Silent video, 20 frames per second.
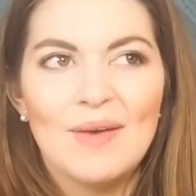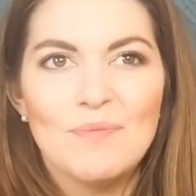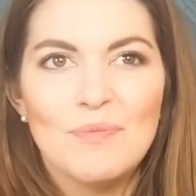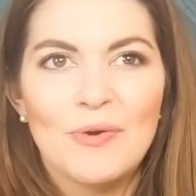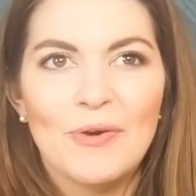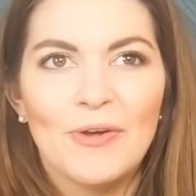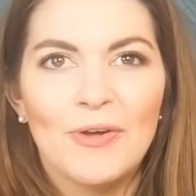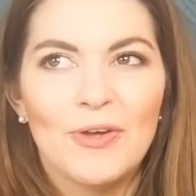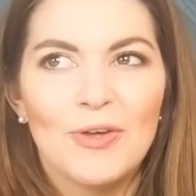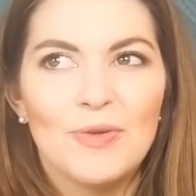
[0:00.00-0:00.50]

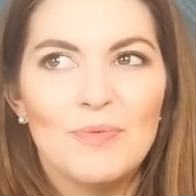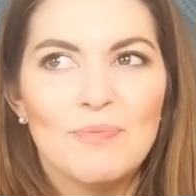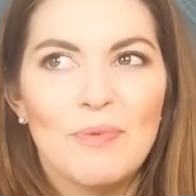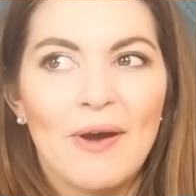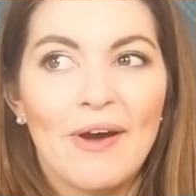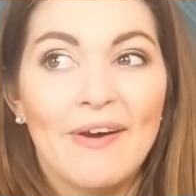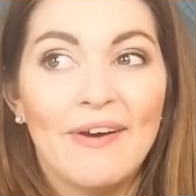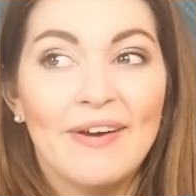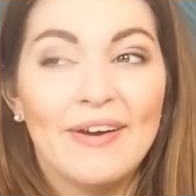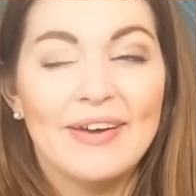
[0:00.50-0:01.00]
book
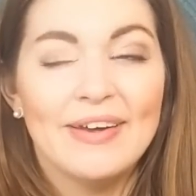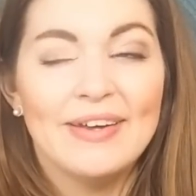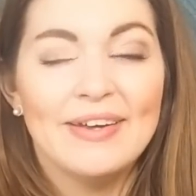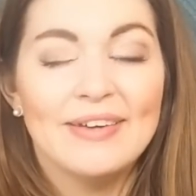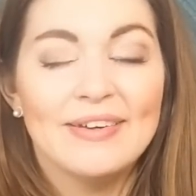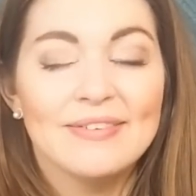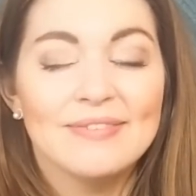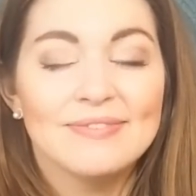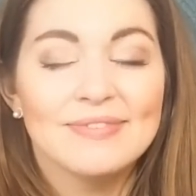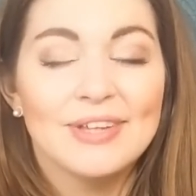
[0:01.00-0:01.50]

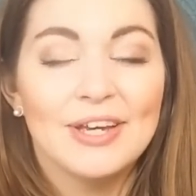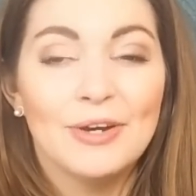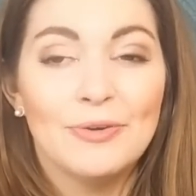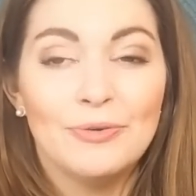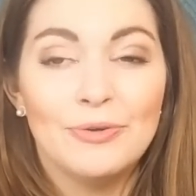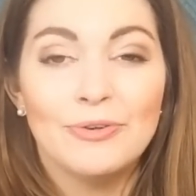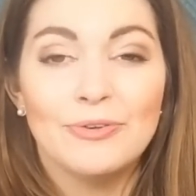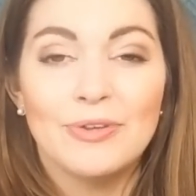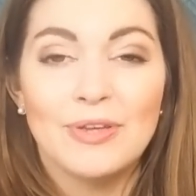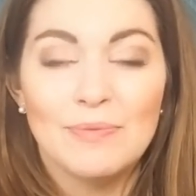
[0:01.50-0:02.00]
by
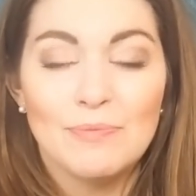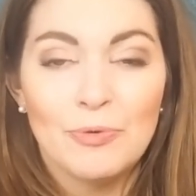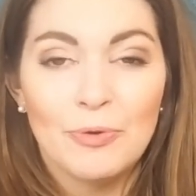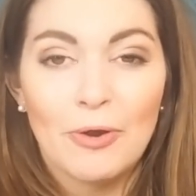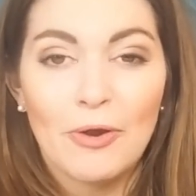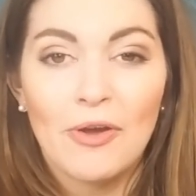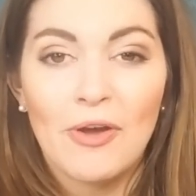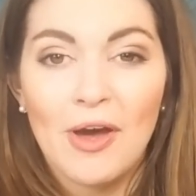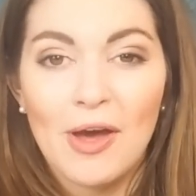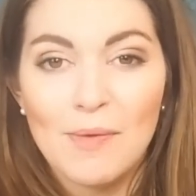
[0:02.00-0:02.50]
Haruki
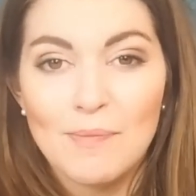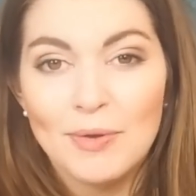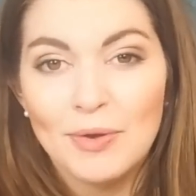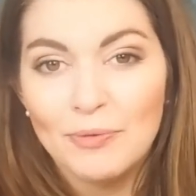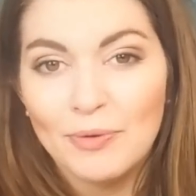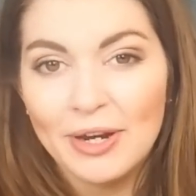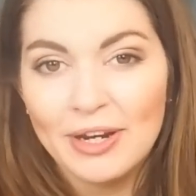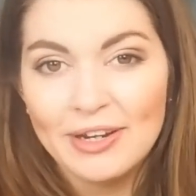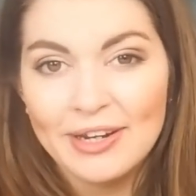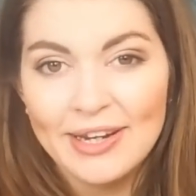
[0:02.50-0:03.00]
Murakami
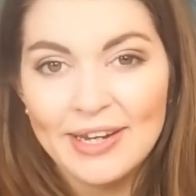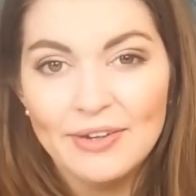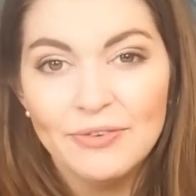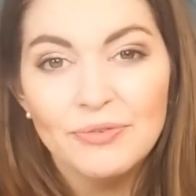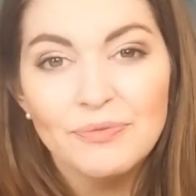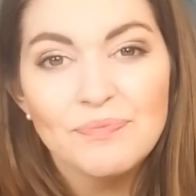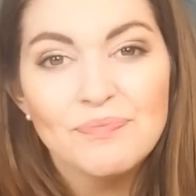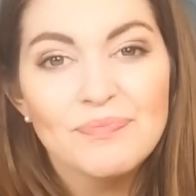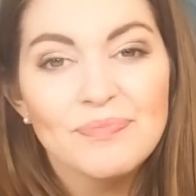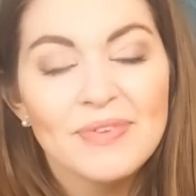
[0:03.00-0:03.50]
right now.
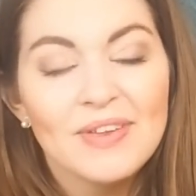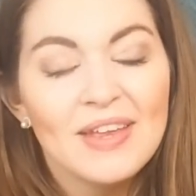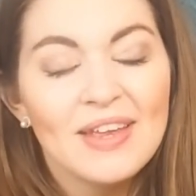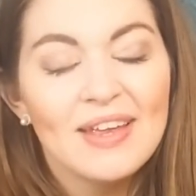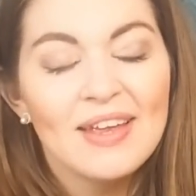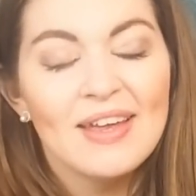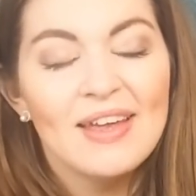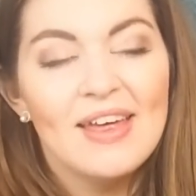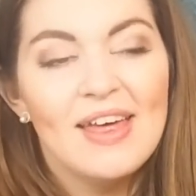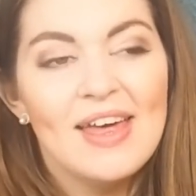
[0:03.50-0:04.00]

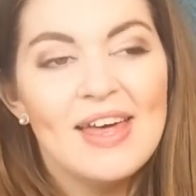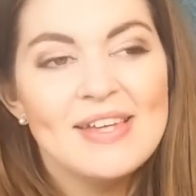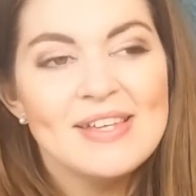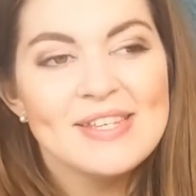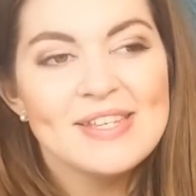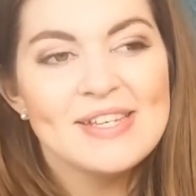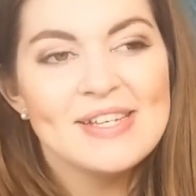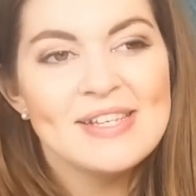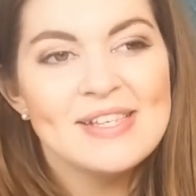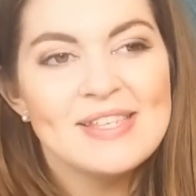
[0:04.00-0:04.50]

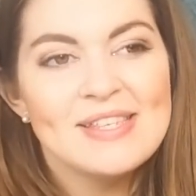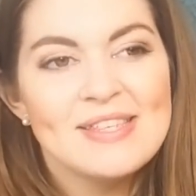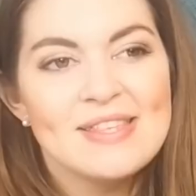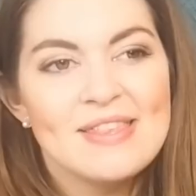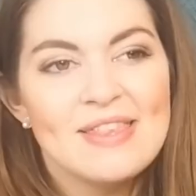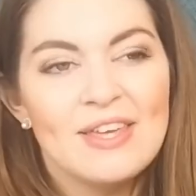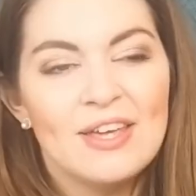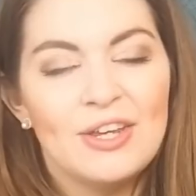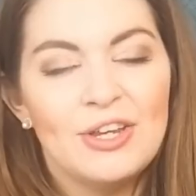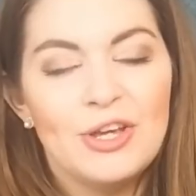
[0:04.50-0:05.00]
It is
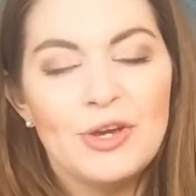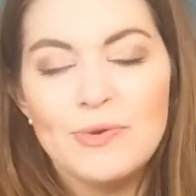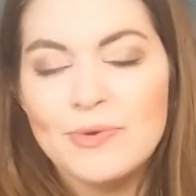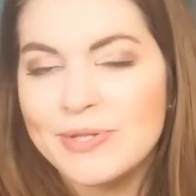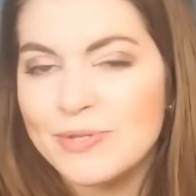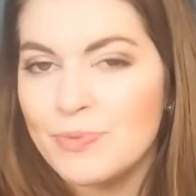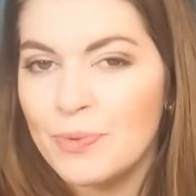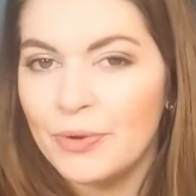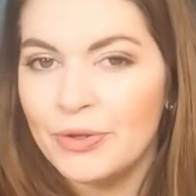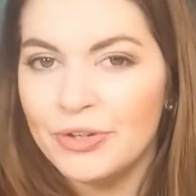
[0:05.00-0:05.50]
the
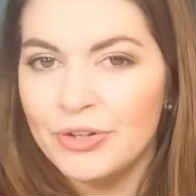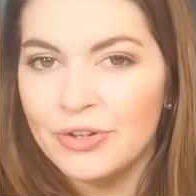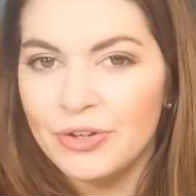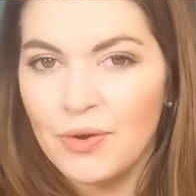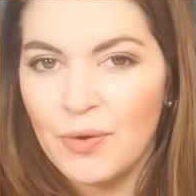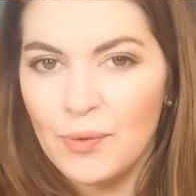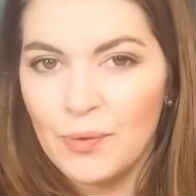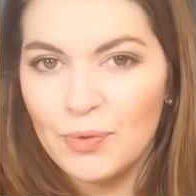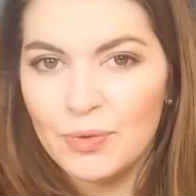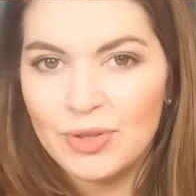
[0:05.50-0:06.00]
newest one,
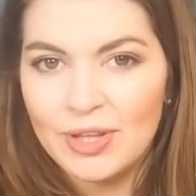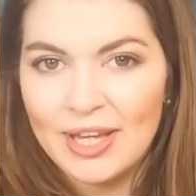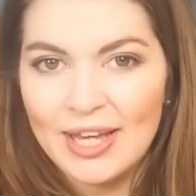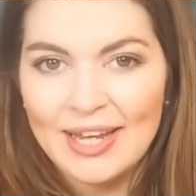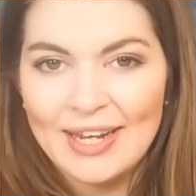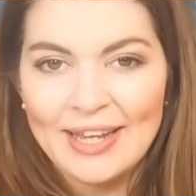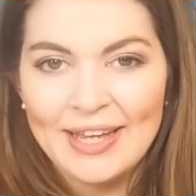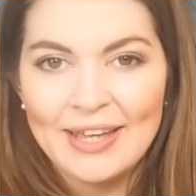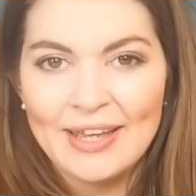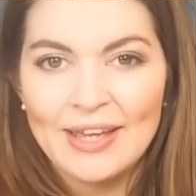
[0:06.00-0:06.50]
called
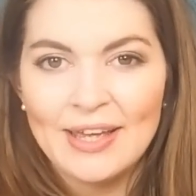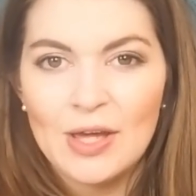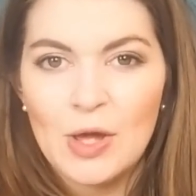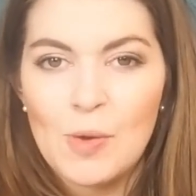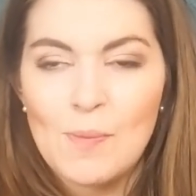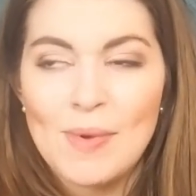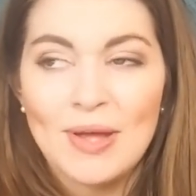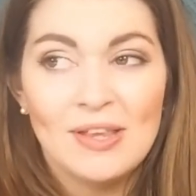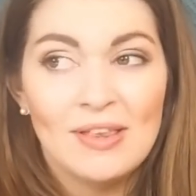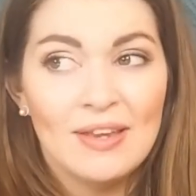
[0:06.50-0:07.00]
Killing
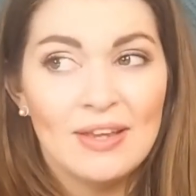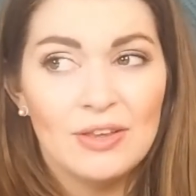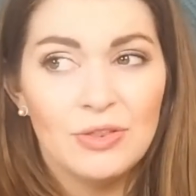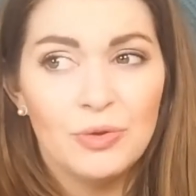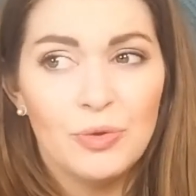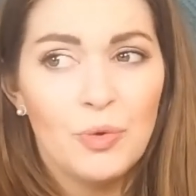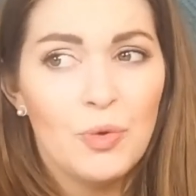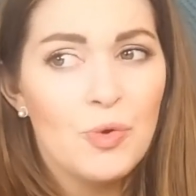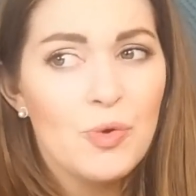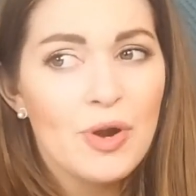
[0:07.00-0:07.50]

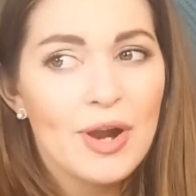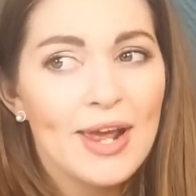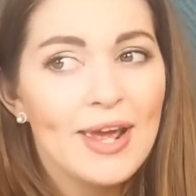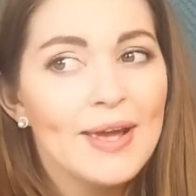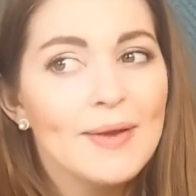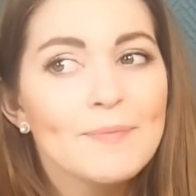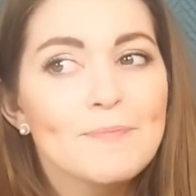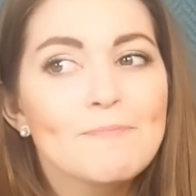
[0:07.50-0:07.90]
Commendatore.